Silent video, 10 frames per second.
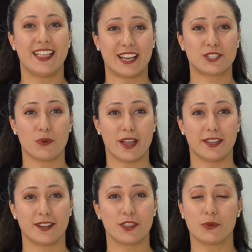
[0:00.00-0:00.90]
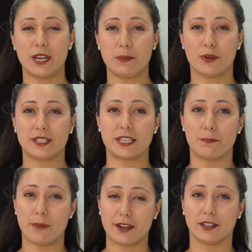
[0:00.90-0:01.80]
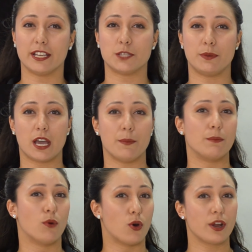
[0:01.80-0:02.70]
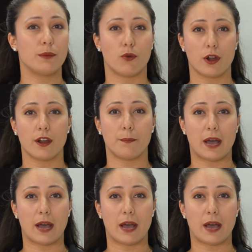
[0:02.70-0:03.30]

That's right, 3D printing metal is becoming more and more